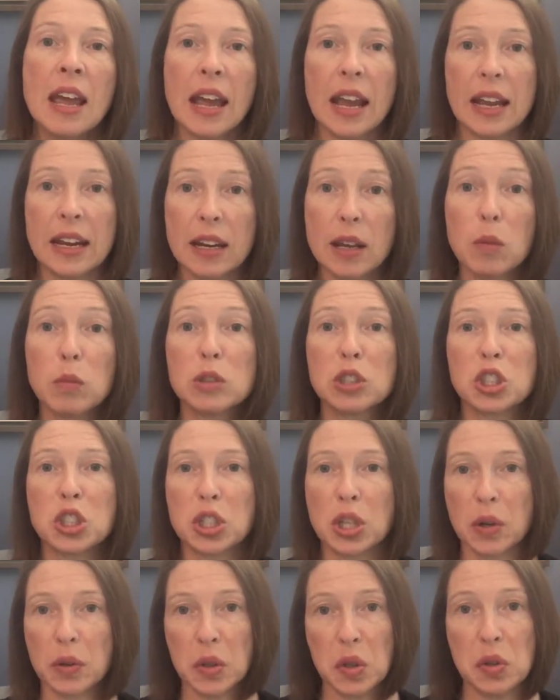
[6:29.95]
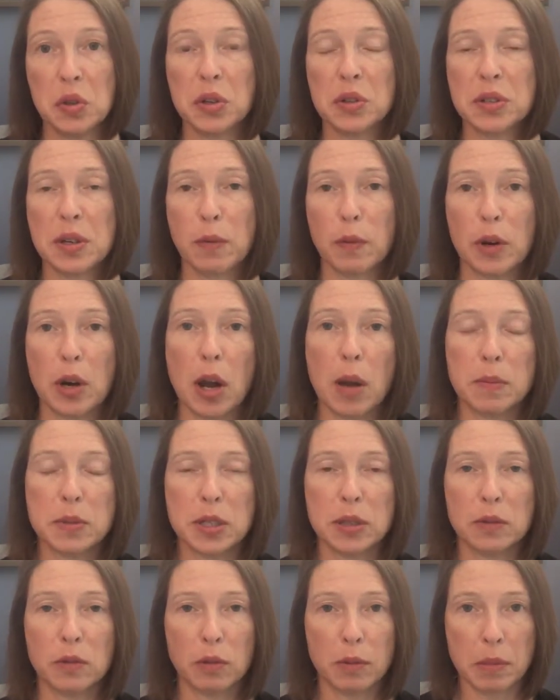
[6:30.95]
And it will show you your different
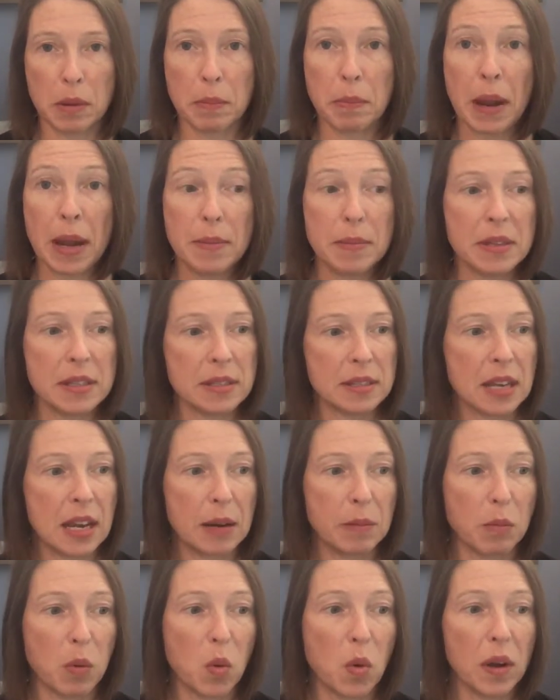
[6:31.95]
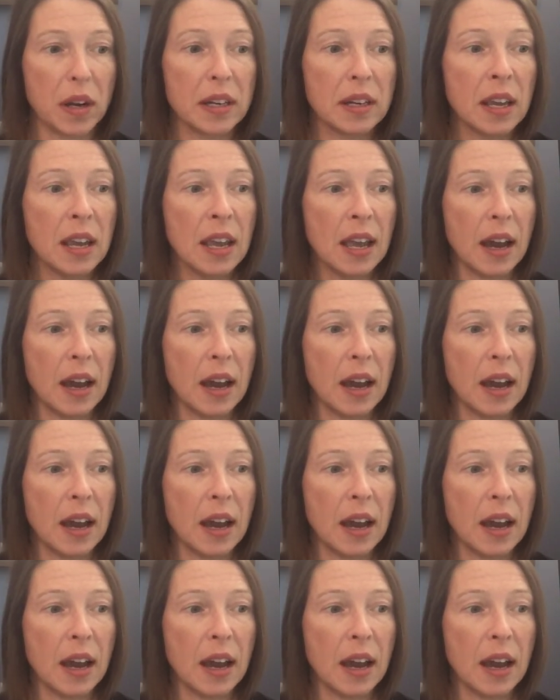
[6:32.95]
options from a payment standpoint.